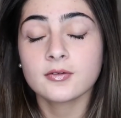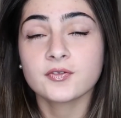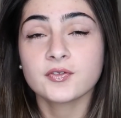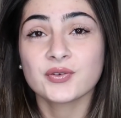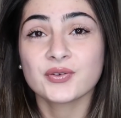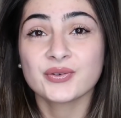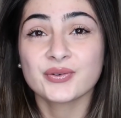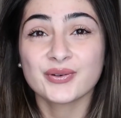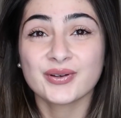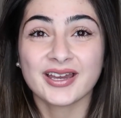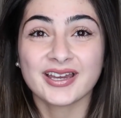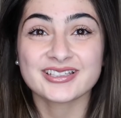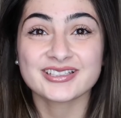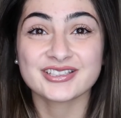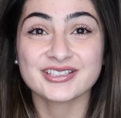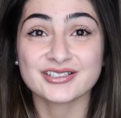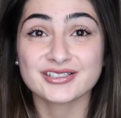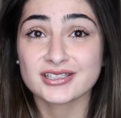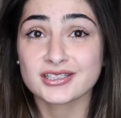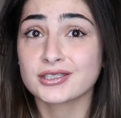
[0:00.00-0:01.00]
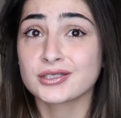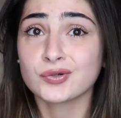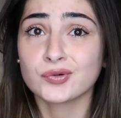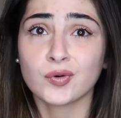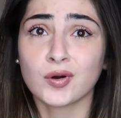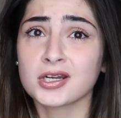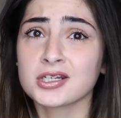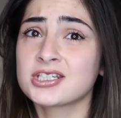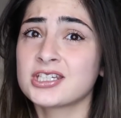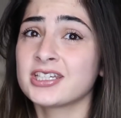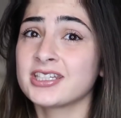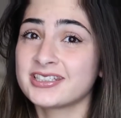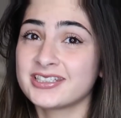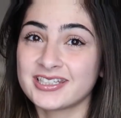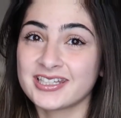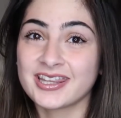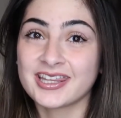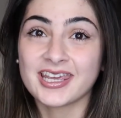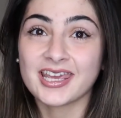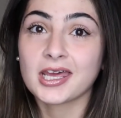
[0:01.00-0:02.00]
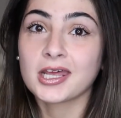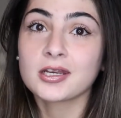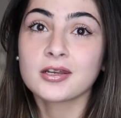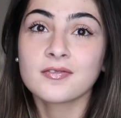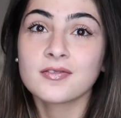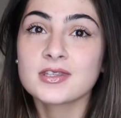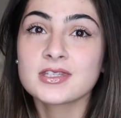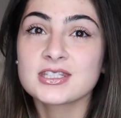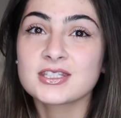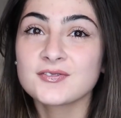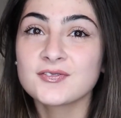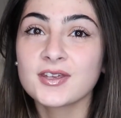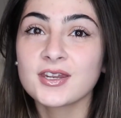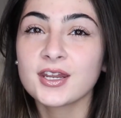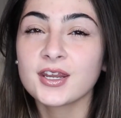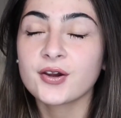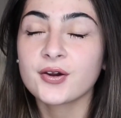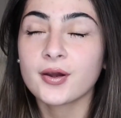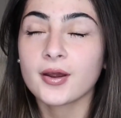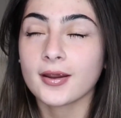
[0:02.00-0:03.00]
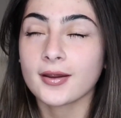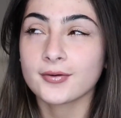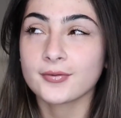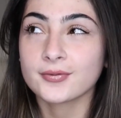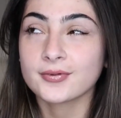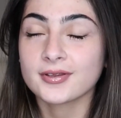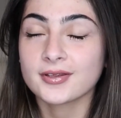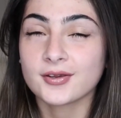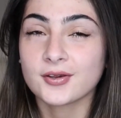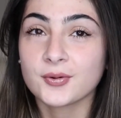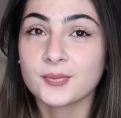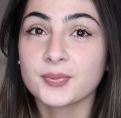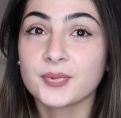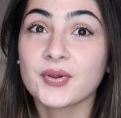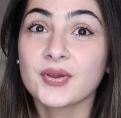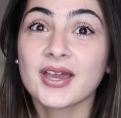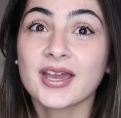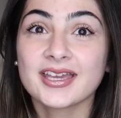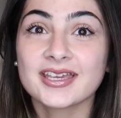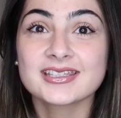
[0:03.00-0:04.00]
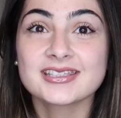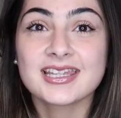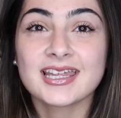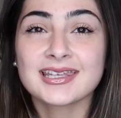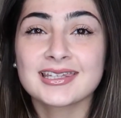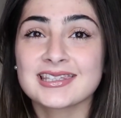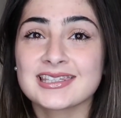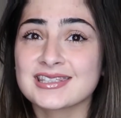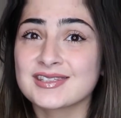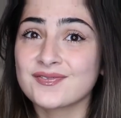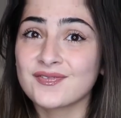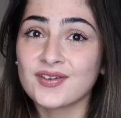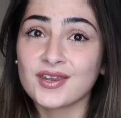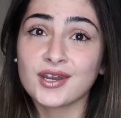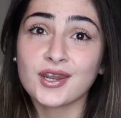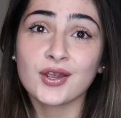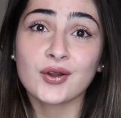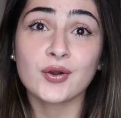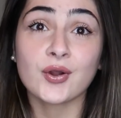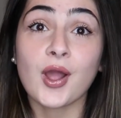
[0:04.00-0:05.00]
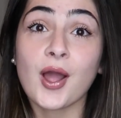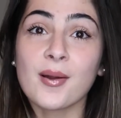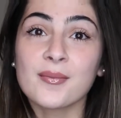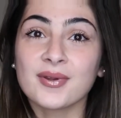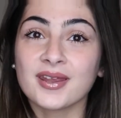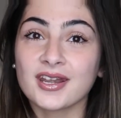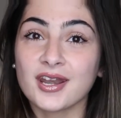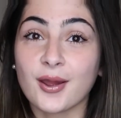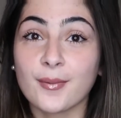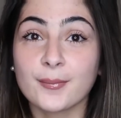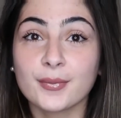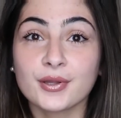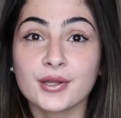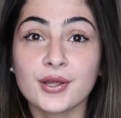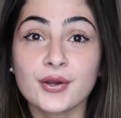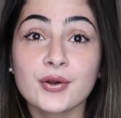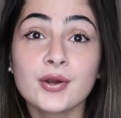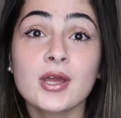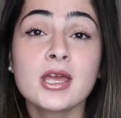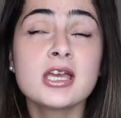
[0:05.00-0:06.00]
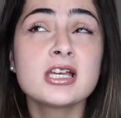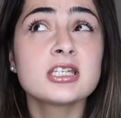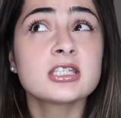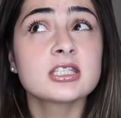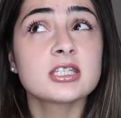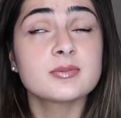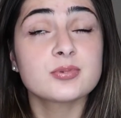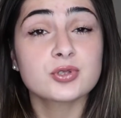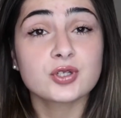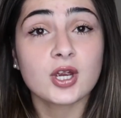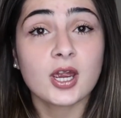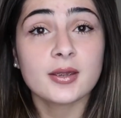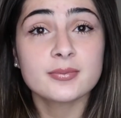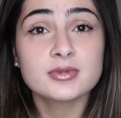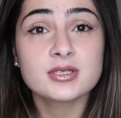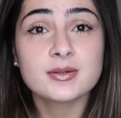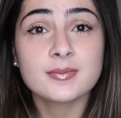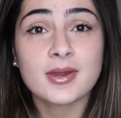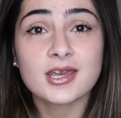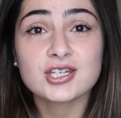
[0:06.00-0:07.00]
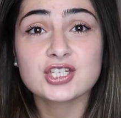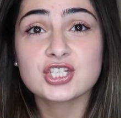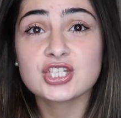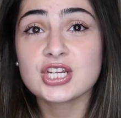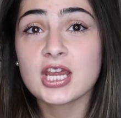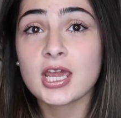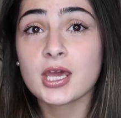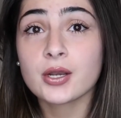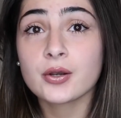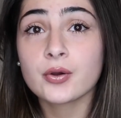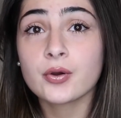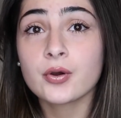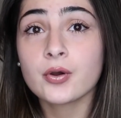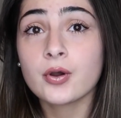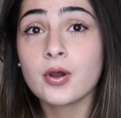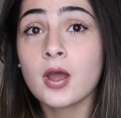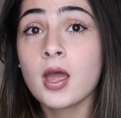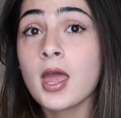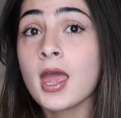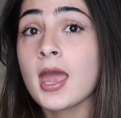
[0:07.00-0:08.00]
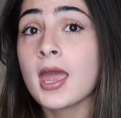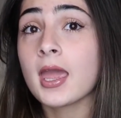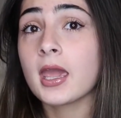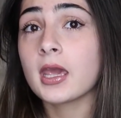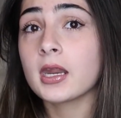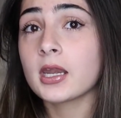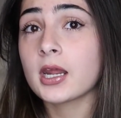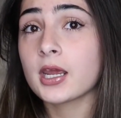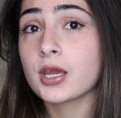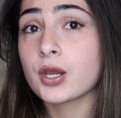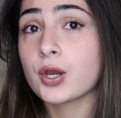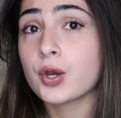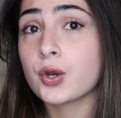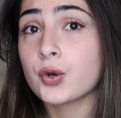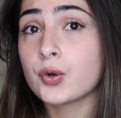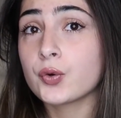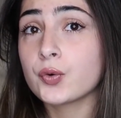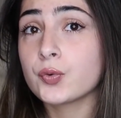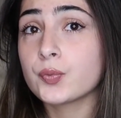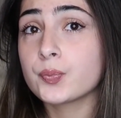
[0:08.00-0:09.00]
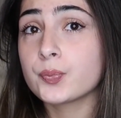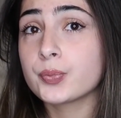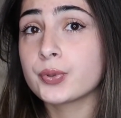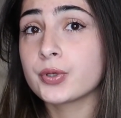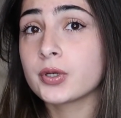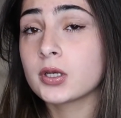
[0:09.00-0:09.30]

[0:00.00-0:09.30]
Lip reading: if you guys are still watching to the end of this video, I really hope you guys like this video. Comment down below, subscribe to my channel, and I hope